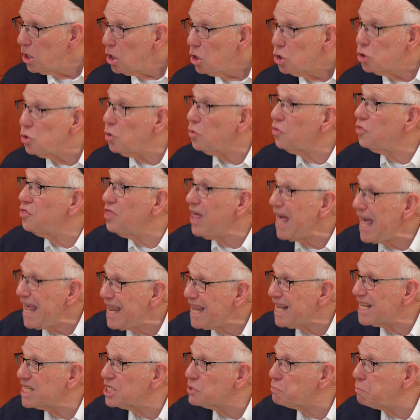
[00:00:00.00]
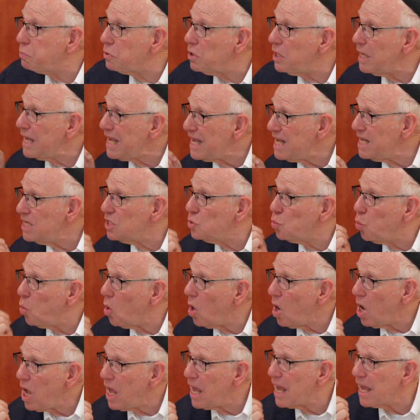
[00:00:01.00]
So that explains
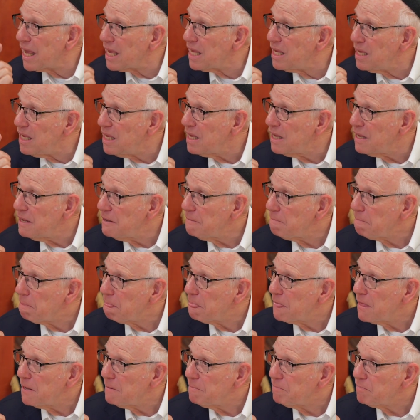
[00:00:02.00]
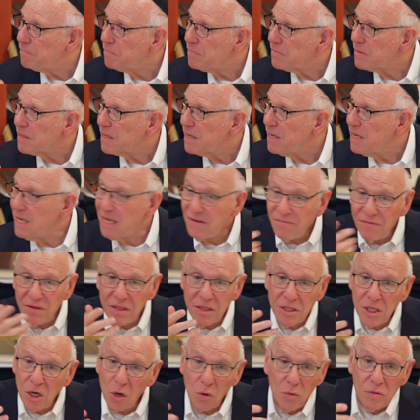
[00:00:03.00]
why,
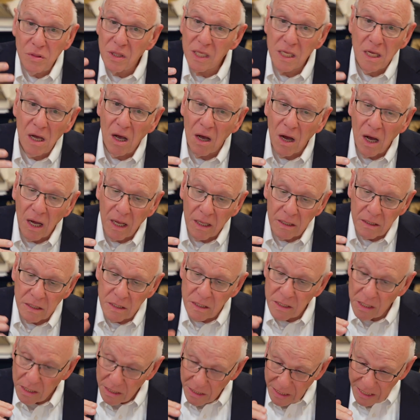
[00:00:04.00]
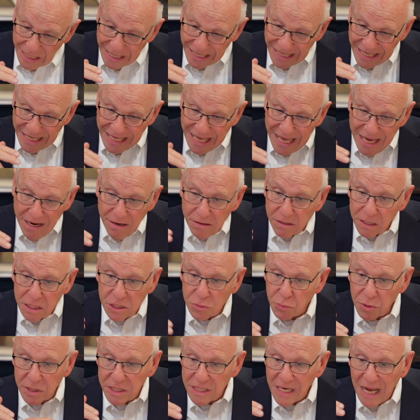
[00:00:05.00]
even though the
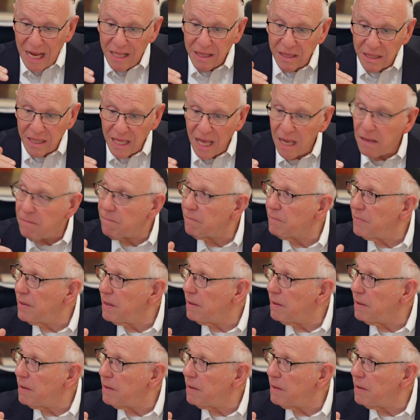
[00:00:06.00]
years were not that